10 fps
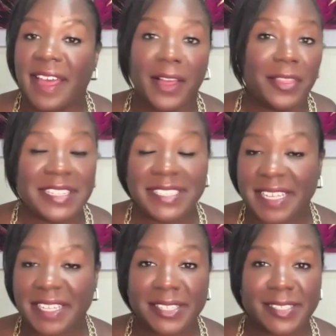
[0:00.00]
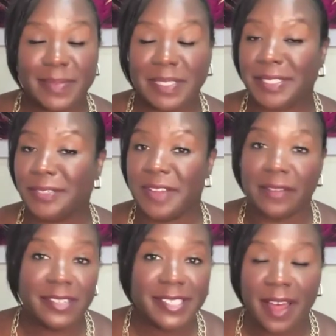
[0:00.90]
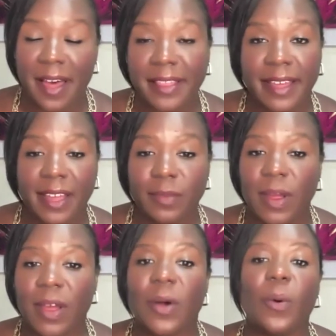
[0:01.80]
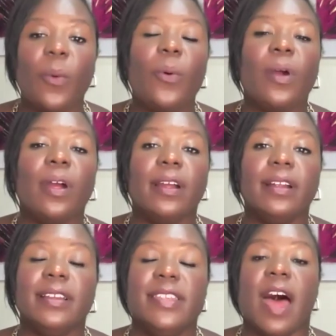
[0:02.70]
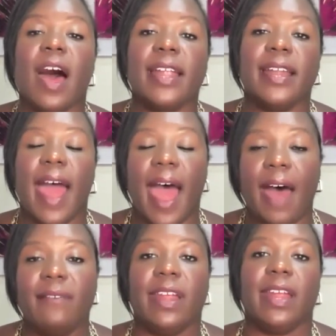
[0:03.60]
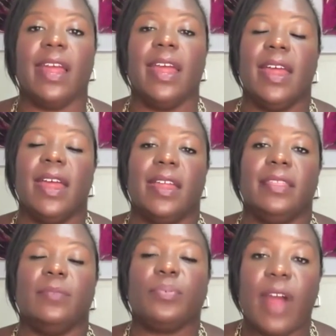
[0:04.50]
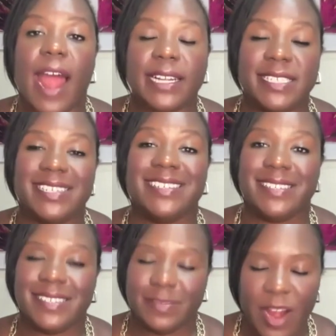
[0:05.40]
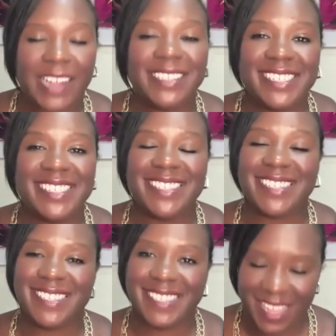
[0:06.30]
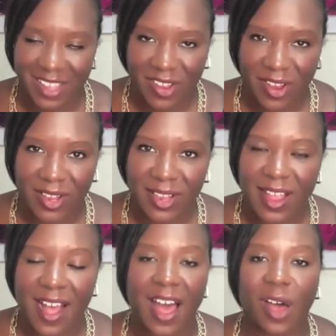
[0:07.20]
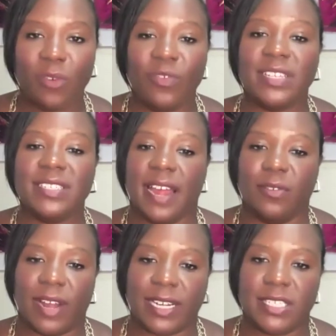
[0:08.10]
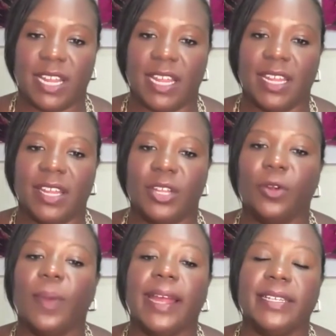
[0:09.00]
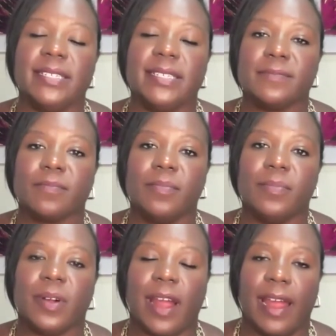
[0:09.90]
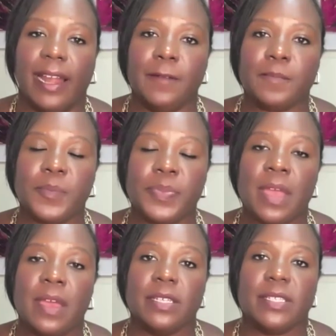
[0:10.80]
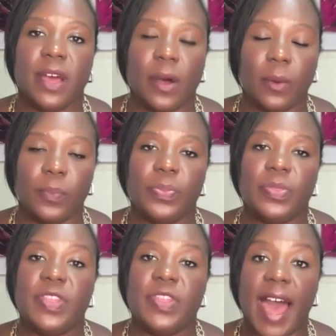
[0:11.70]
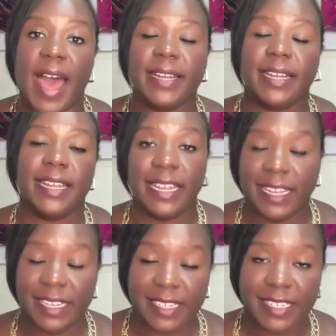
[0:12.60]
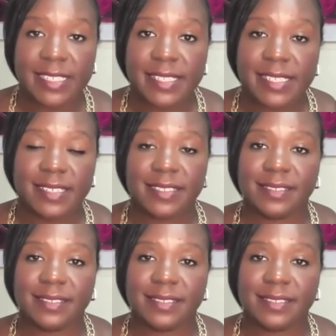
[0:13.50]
the healthy skills because you never saw them, or not having the pract- practiced skill of directing your mind. Okay. So that is